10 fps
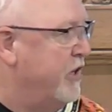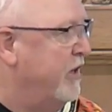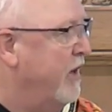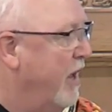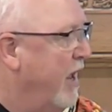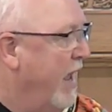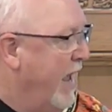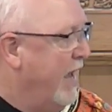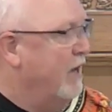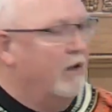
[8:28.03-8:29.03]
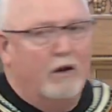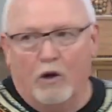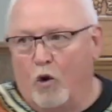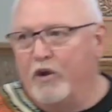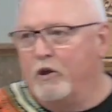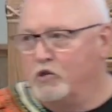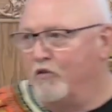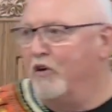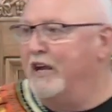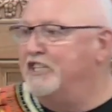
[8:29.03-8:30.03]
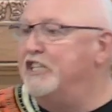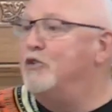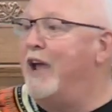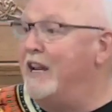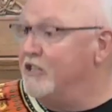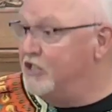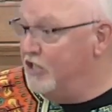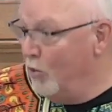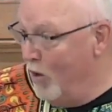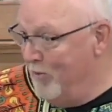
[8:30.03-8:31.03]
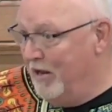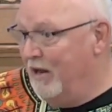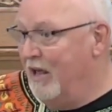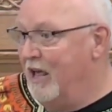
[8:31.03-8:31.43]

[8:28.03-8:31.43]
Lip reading: And Lori goes over and she trains the women.